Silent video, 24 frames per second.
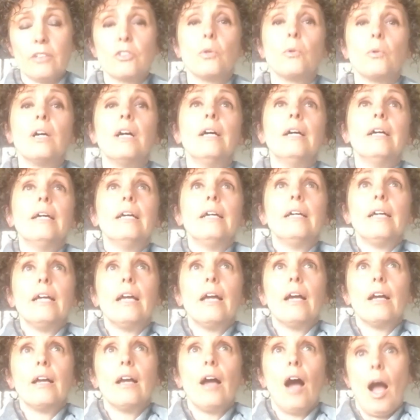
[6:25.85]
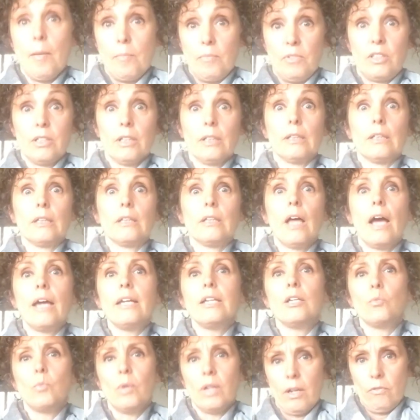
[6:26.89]
So I'm
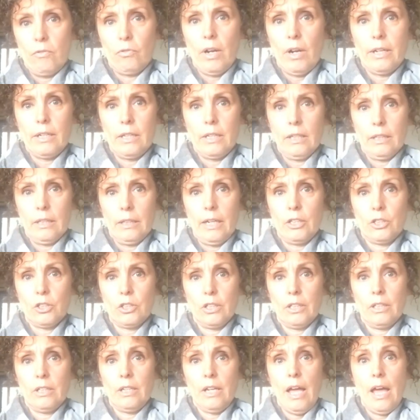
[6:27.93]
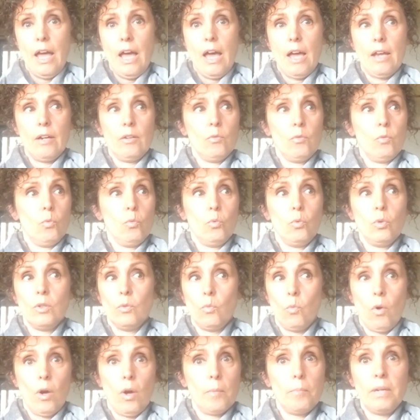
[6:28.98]
delighted we have regulation and
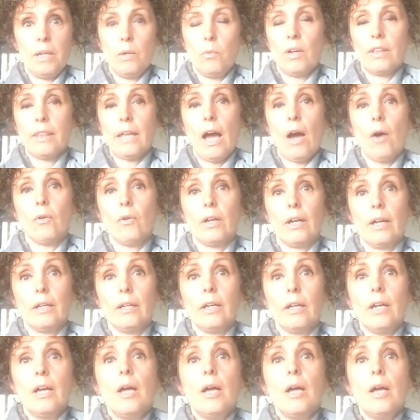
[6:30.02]
wouldn't want to be without it,